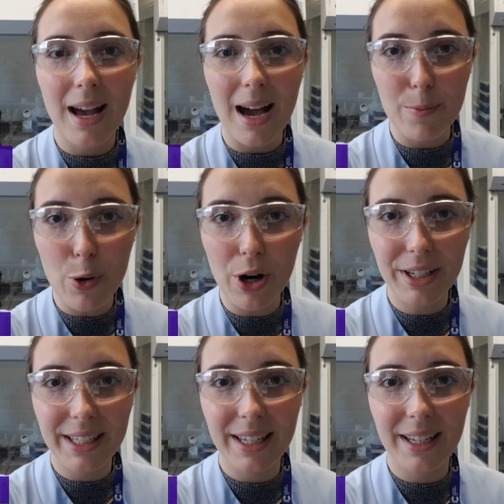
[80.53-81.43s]
I'm
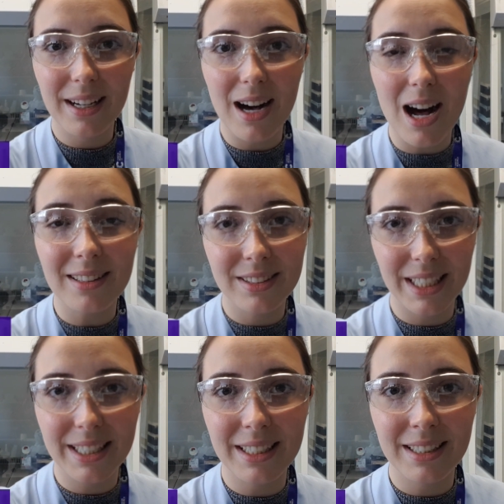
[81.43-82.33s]
working on
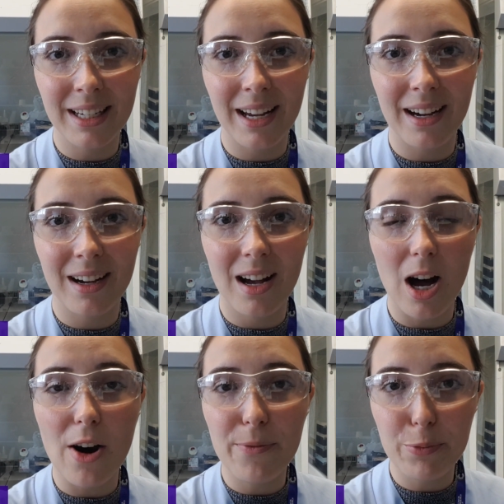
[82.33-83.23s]
taking care
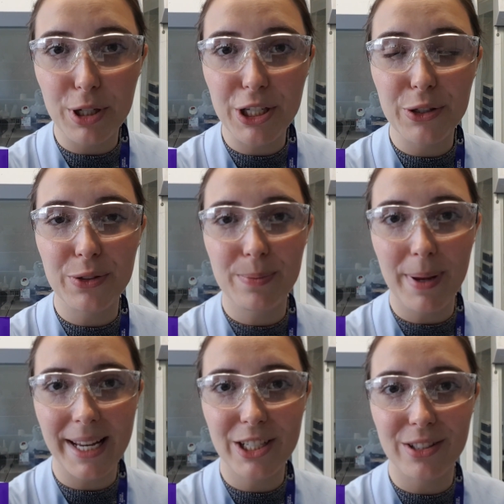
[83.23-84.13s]
of precious
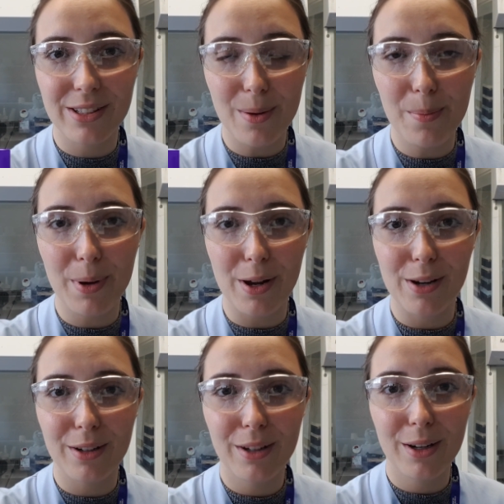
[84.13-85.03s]
patient samples,